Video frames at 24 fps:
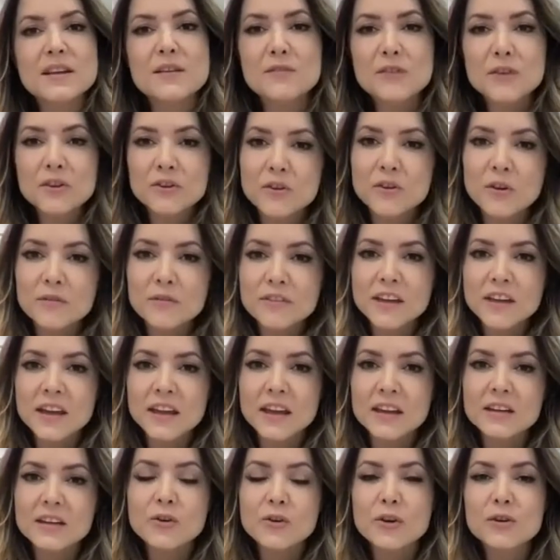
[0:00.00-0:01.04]
If you're not there
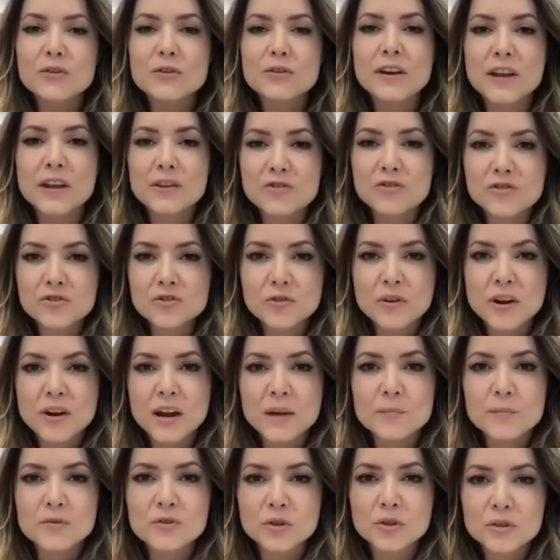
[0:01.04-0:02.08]
yet, go to
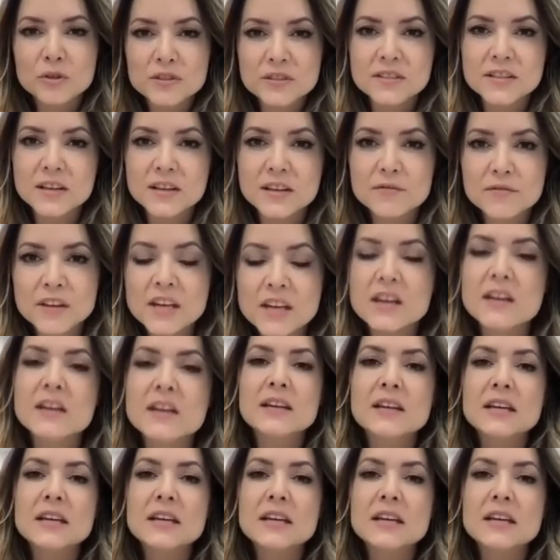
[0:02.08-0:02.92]
lashtribe.tv